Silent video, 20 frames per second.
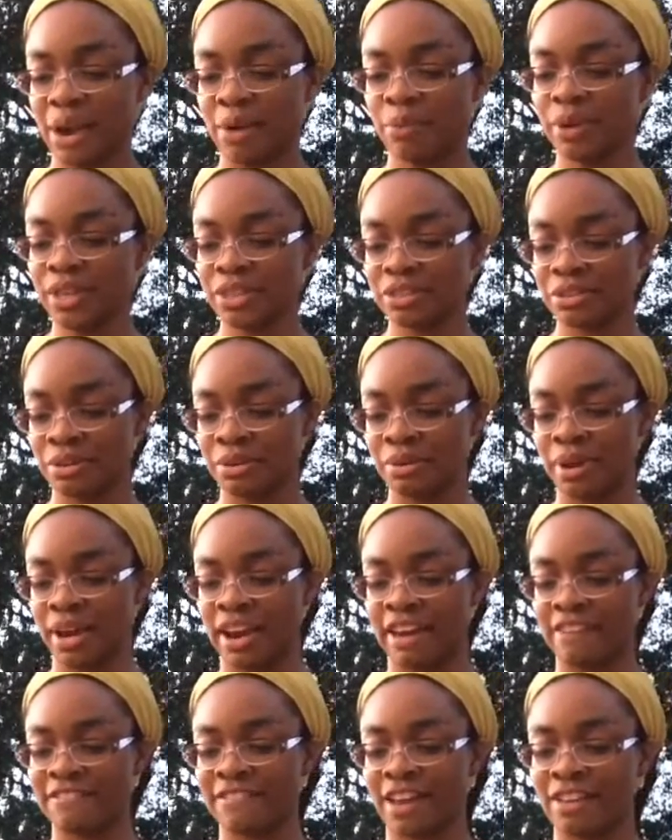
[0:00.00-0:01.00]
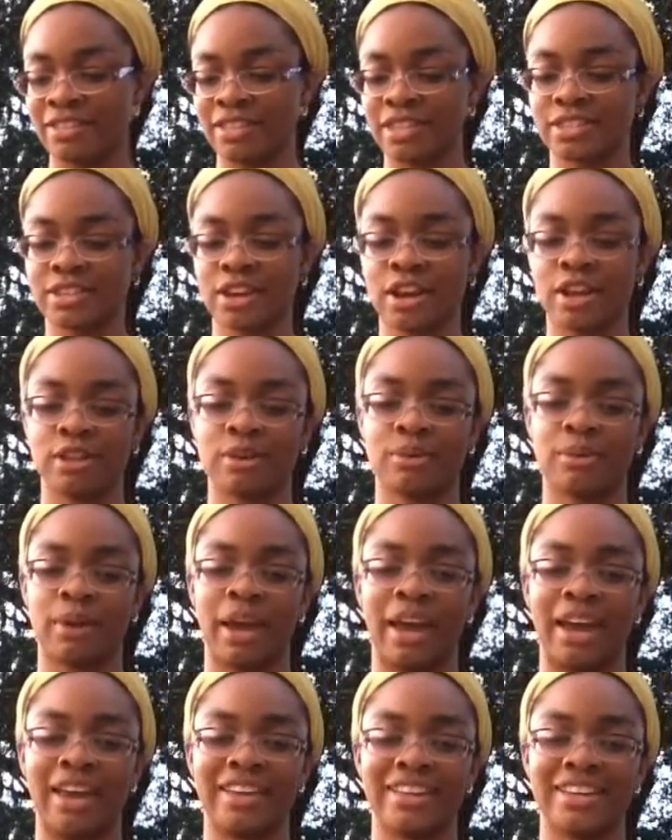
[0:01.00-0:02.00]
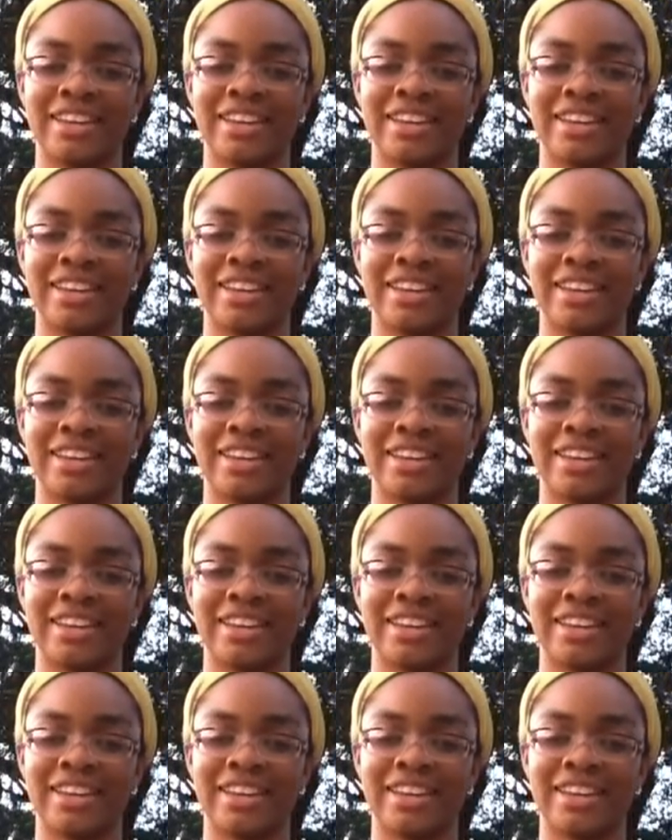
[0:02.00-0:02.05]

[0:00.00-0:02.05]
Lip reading: went through and I found this colorway,